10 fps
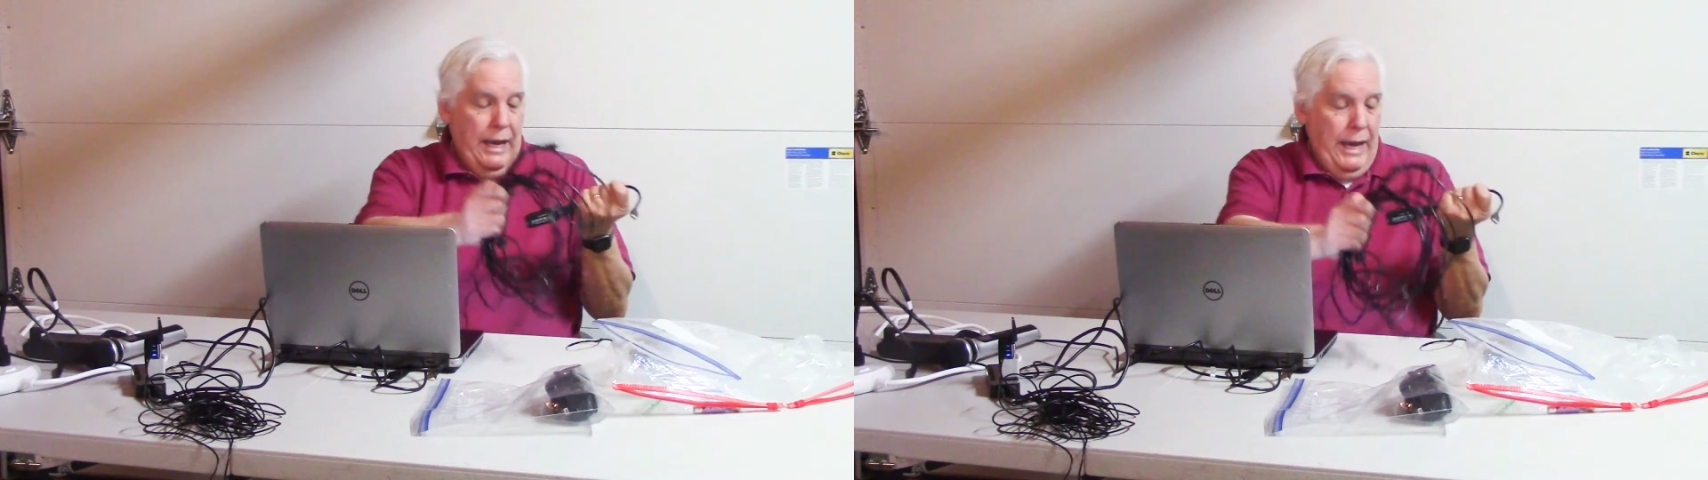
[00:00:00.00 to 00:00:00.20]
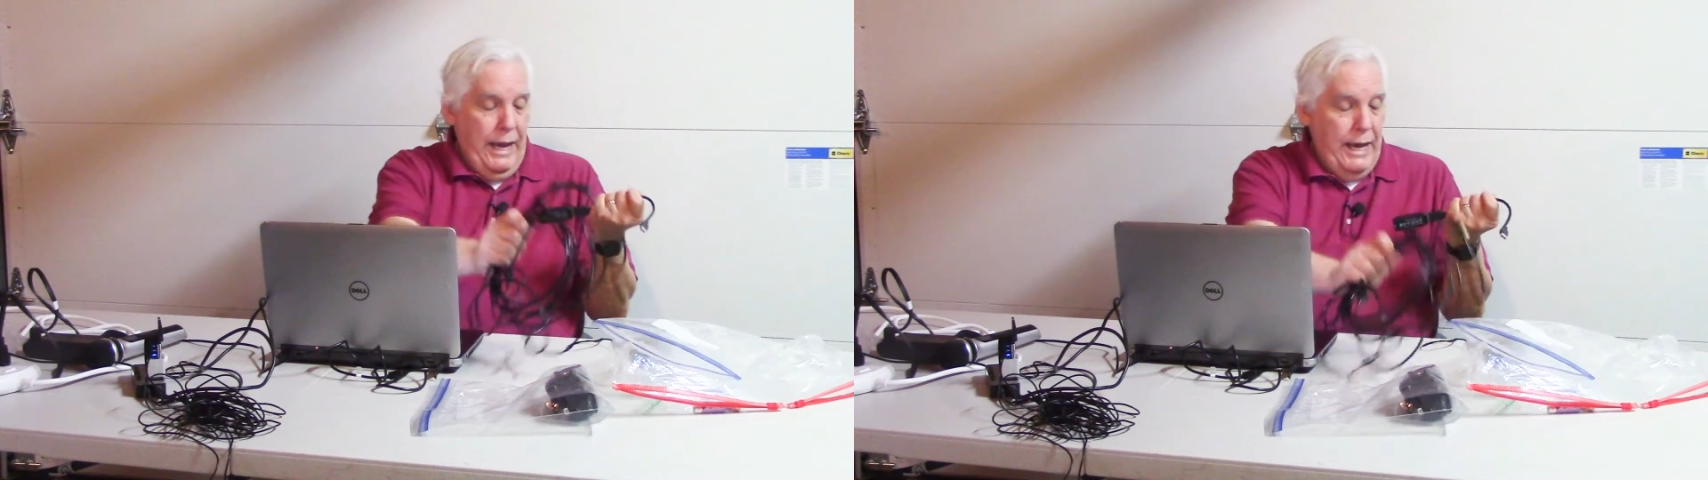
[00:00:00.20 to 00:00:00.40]

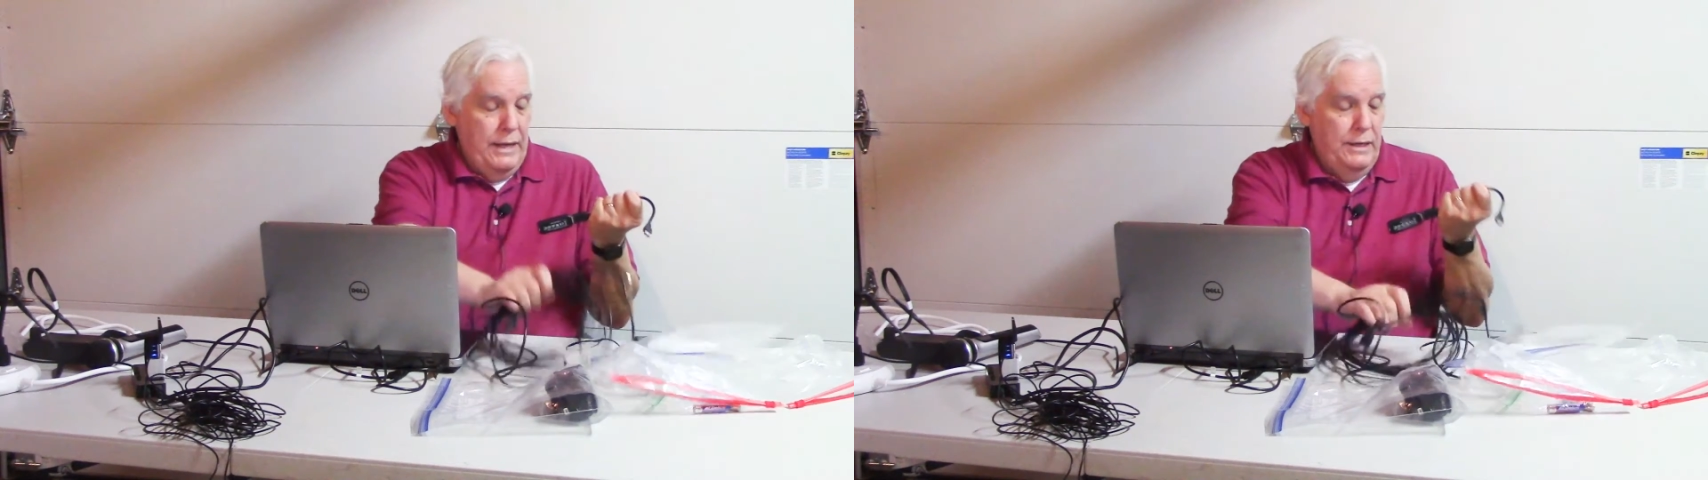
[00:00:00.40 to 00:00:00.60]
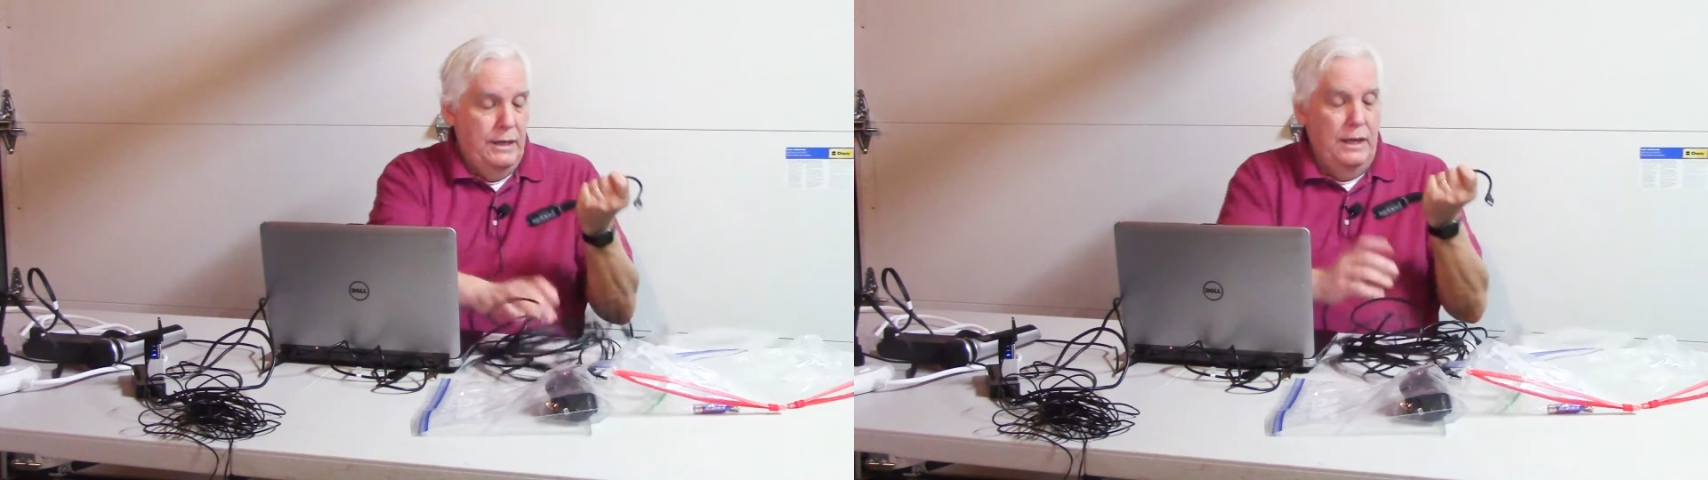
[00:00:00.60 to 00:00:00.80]

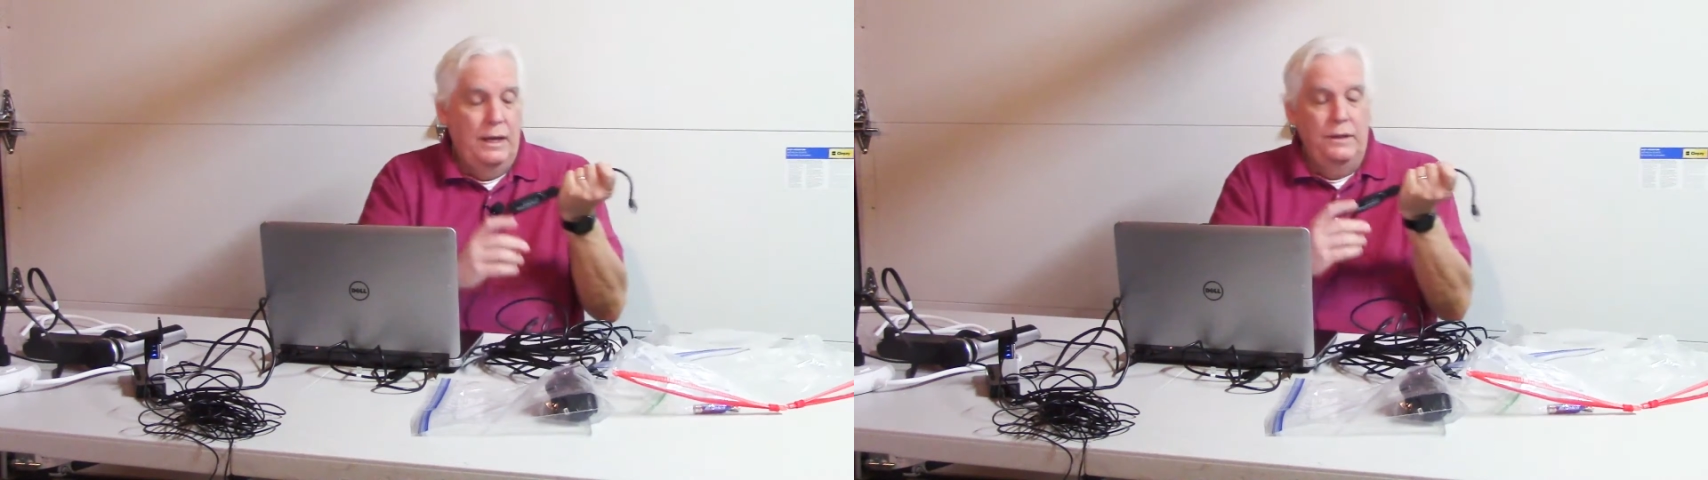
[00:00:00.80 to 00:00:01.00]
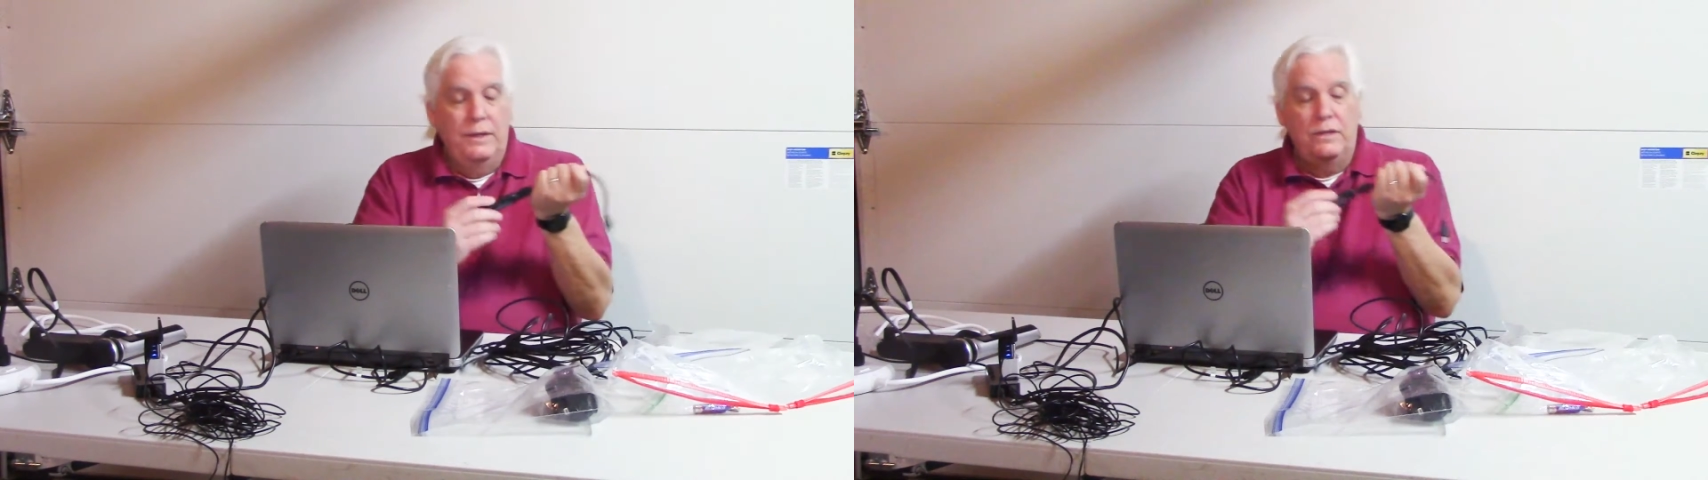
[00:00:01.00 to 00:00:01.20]
And
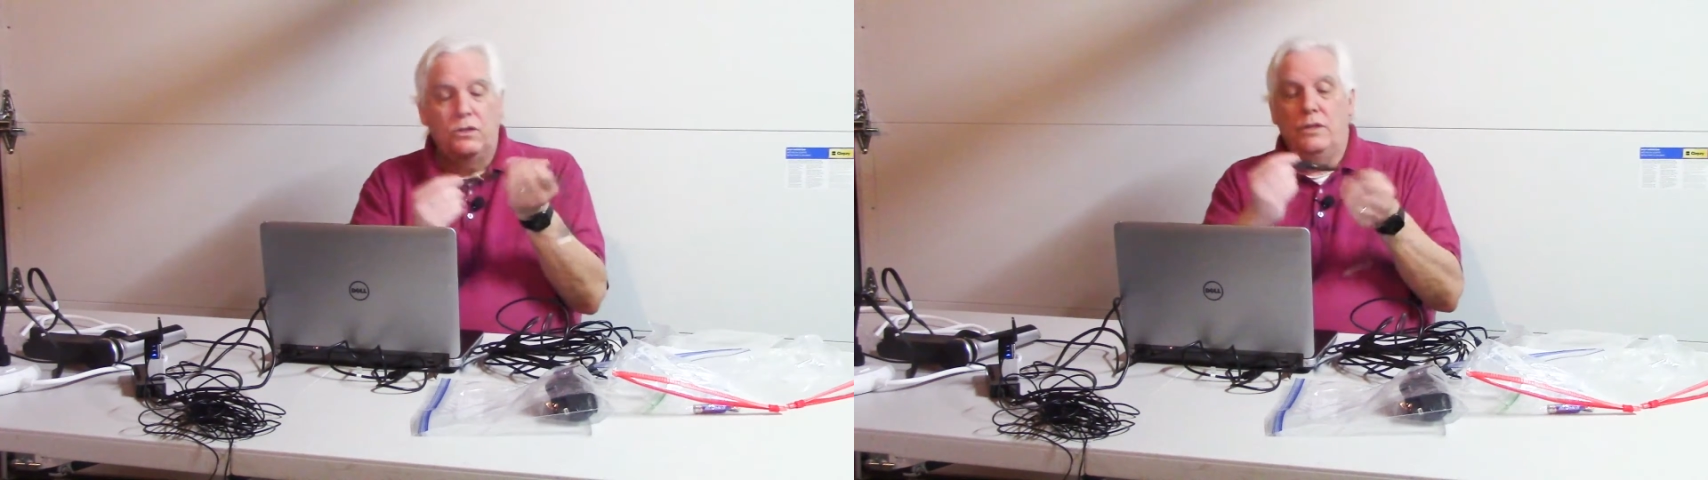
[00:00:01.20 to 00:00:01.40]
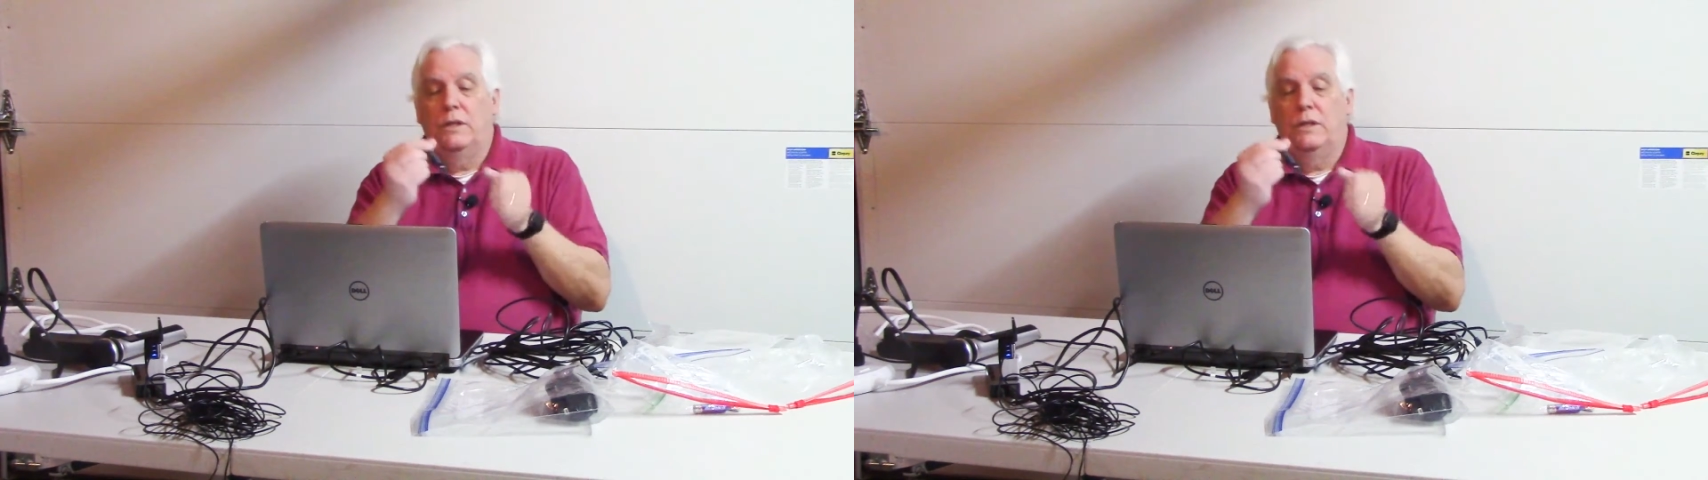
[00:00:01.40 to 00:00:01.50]
this